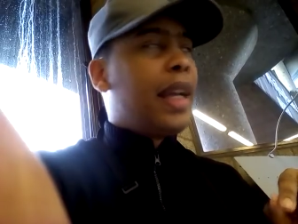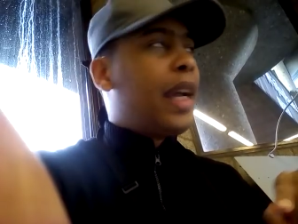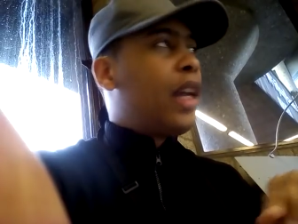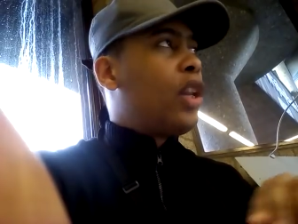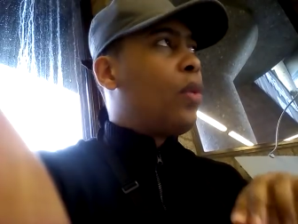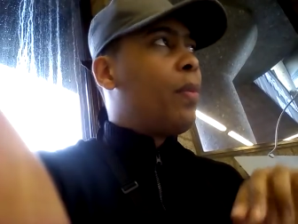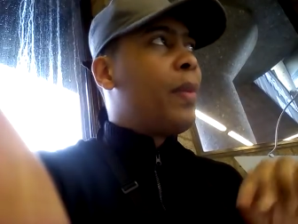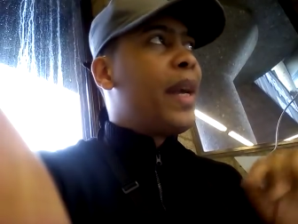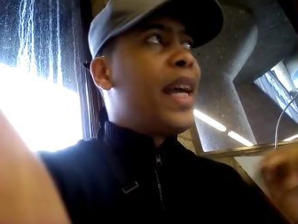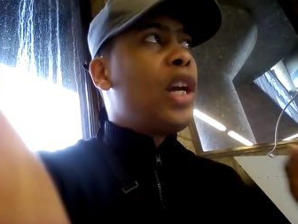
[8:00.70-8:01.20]

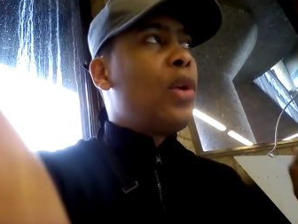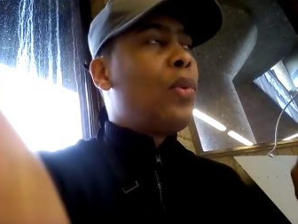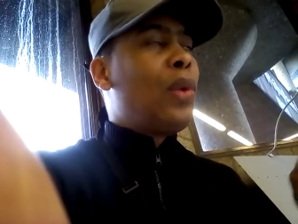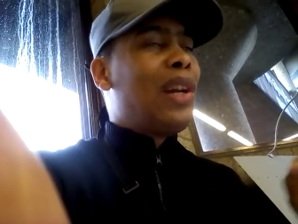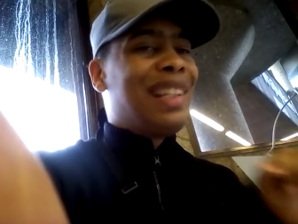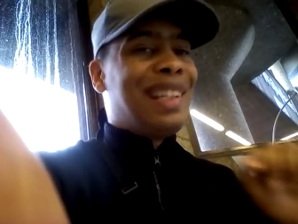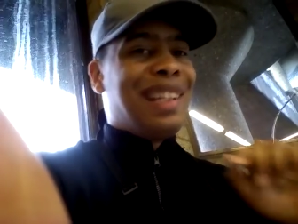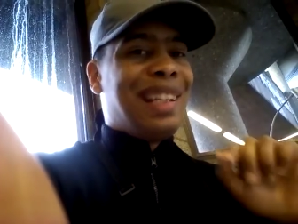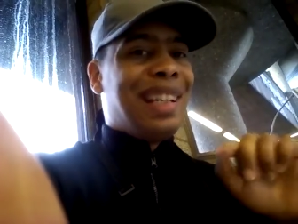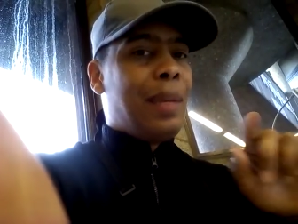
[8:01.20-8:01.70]
and no matter
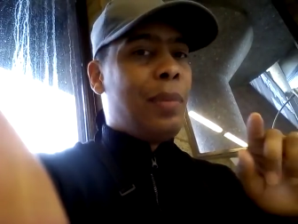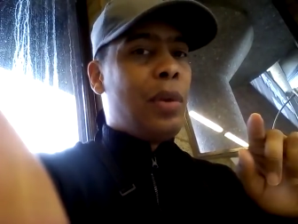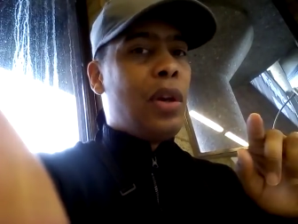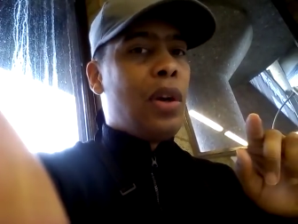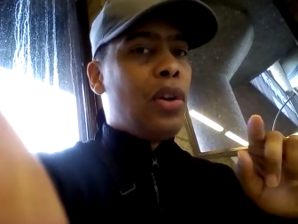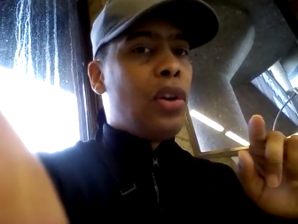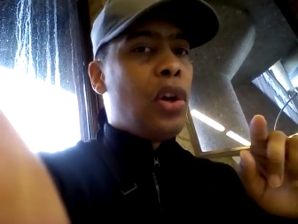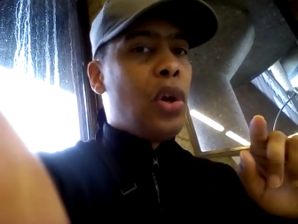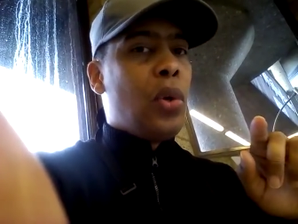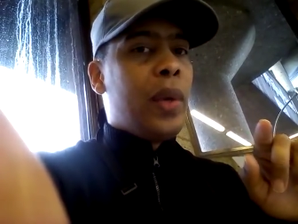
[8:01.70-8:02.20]
what,
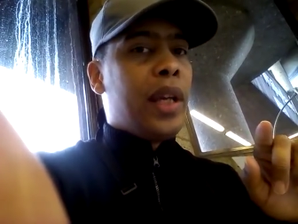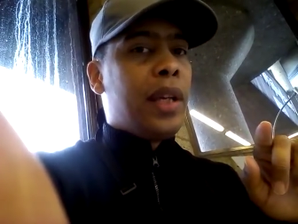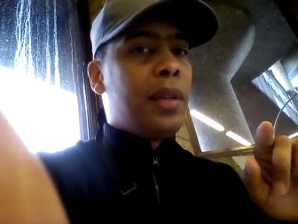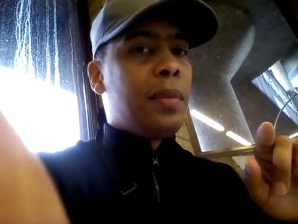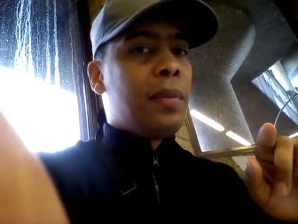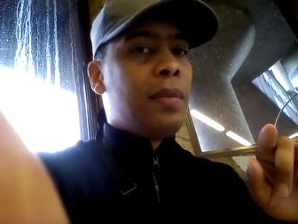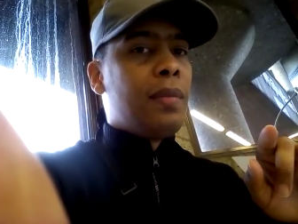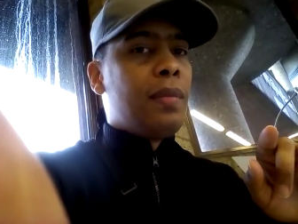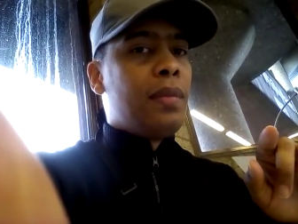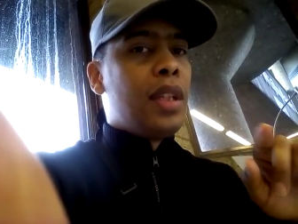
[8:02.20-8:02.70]
keep on going.
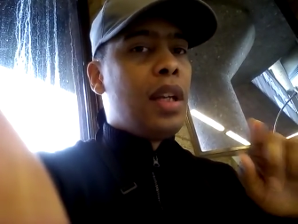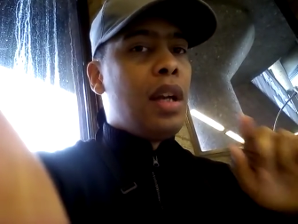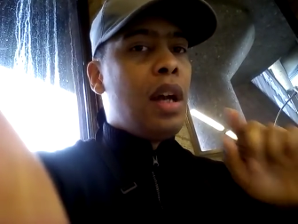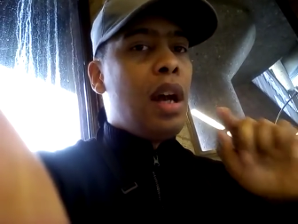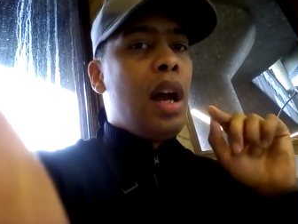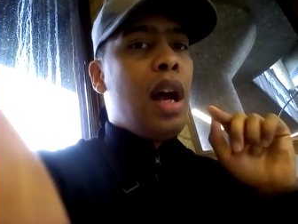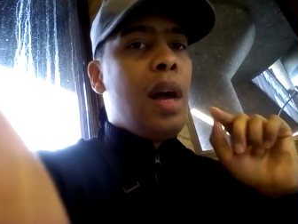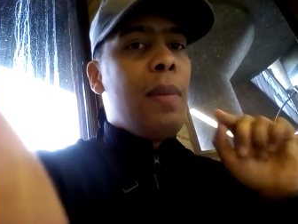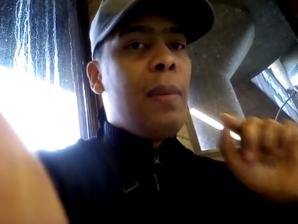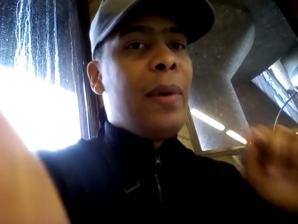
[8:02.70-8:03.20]

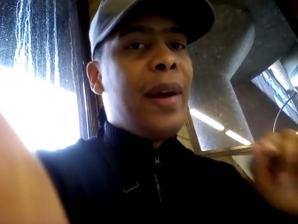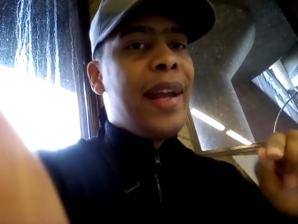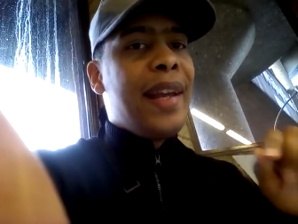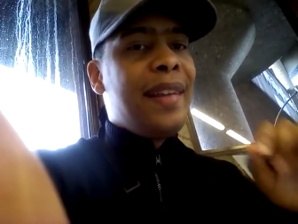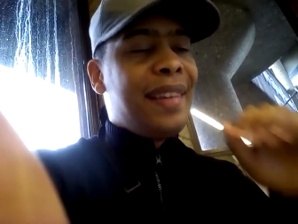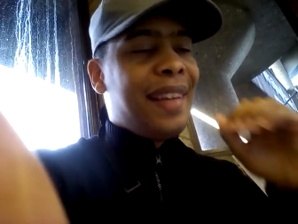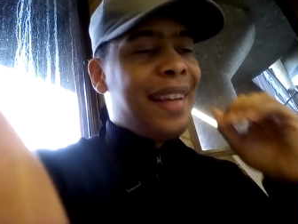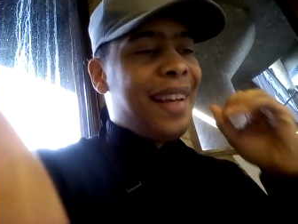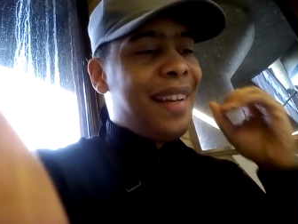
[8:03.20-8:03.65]
Operate